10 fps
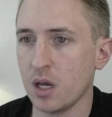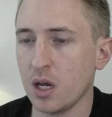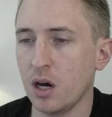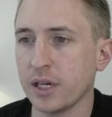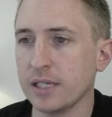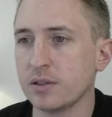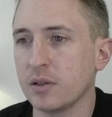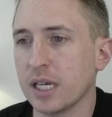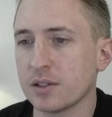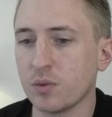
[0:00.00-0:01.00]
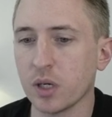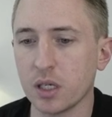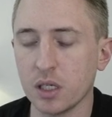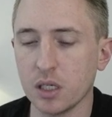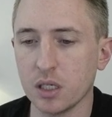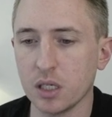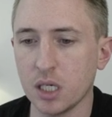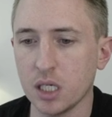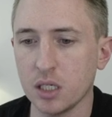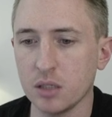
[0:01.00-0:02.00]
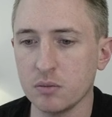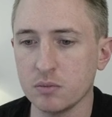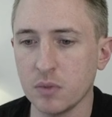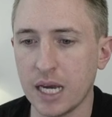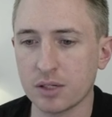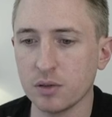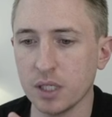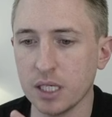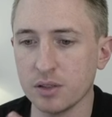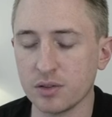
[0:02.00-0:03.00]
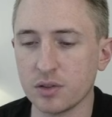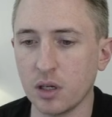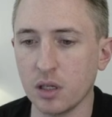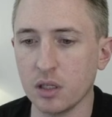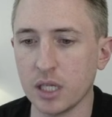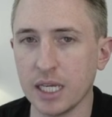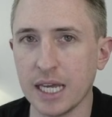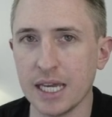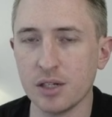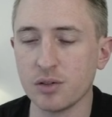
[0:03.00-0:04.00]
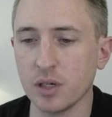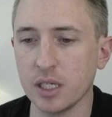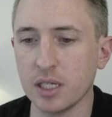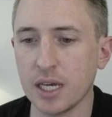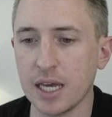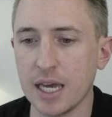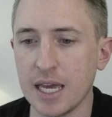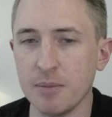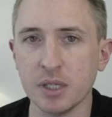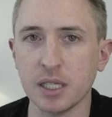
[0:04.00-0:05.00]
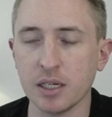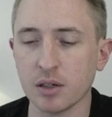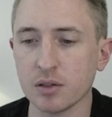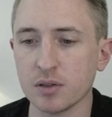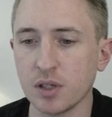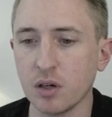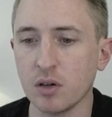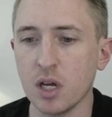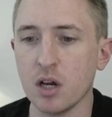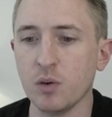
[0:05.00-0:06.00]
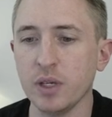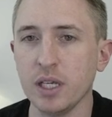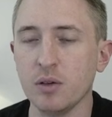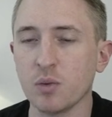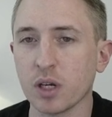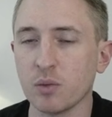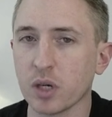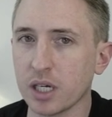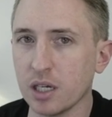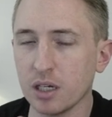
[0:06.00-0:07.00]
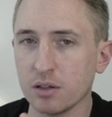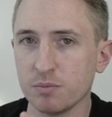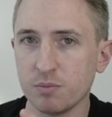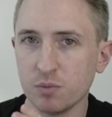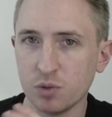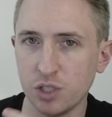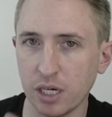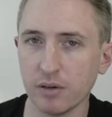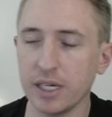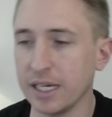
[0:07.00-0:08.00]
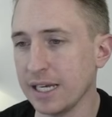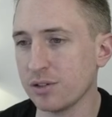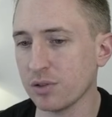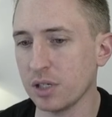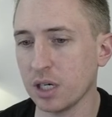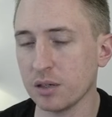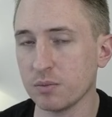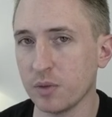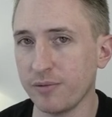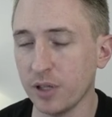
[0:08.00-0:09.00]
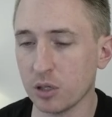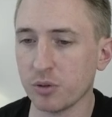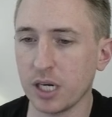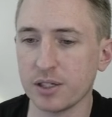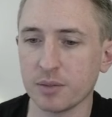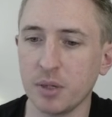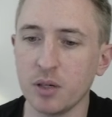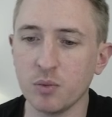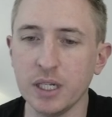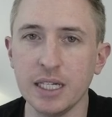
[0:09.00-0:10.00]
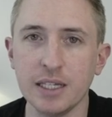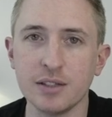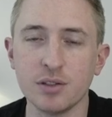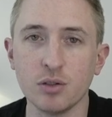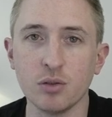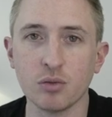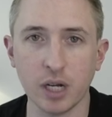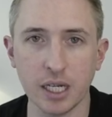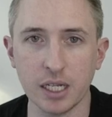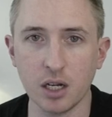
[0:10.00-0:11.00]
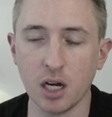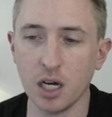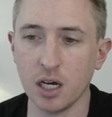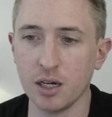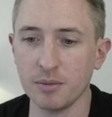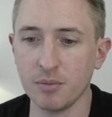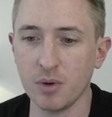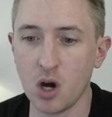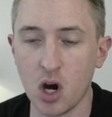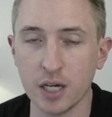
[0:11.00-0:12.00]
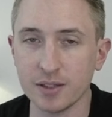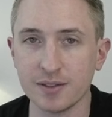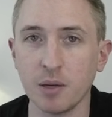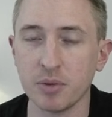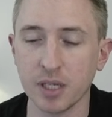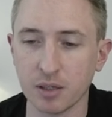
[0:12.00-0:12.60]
Okay, so next we're going to actually install an Android emulator. So we're going to generate an Android, a Flutter project, but we need to run it on something,